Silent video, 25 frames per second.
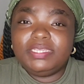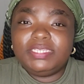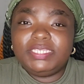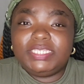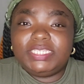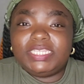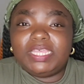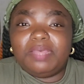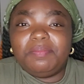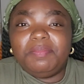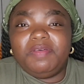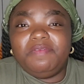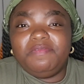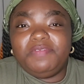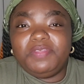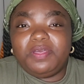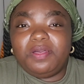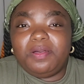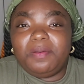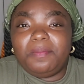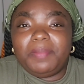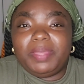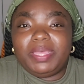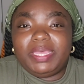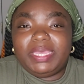Some of
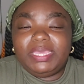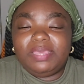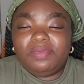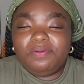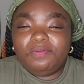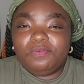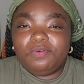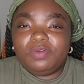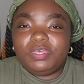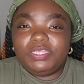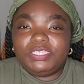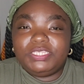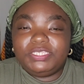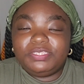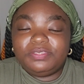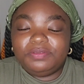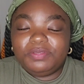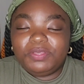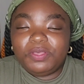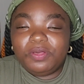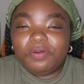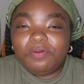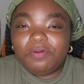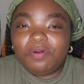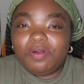y'all might want
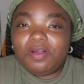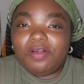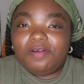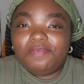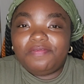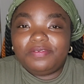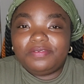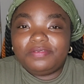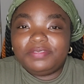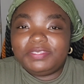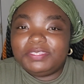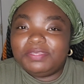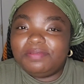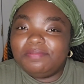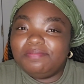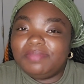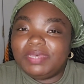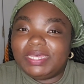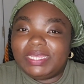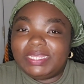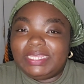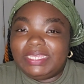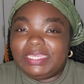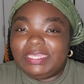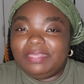to go off on
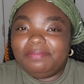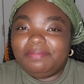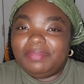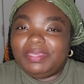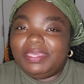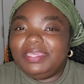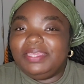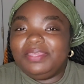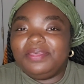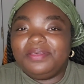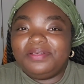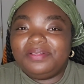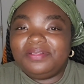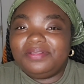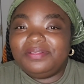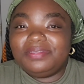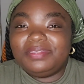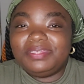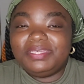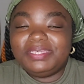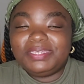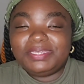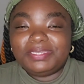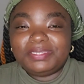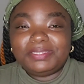somebody in may y'all